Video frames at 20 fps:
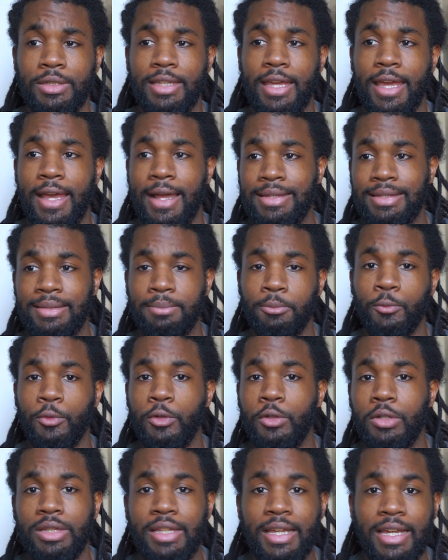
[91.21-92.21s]
add some
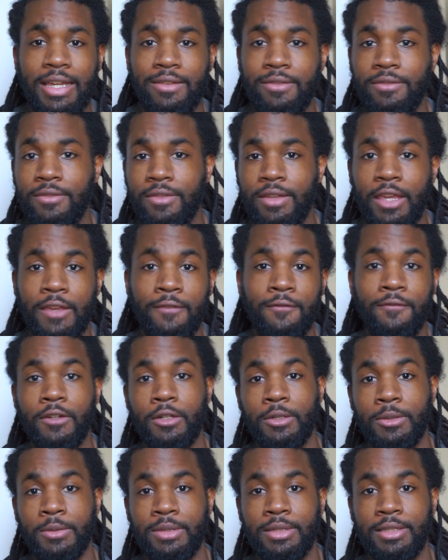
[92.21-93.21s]
real life
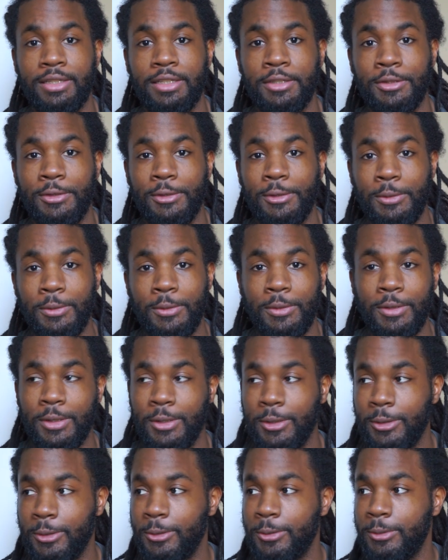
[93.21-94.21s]
info into the
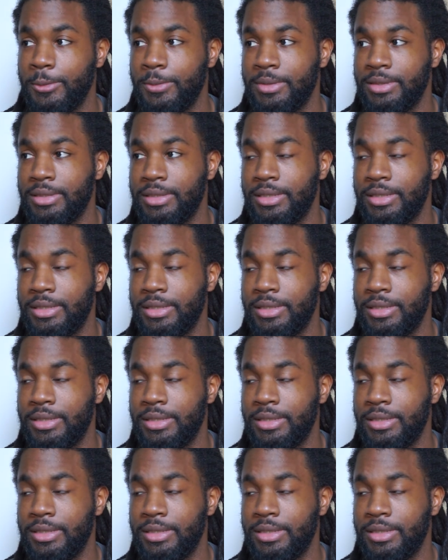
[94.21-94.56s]
whole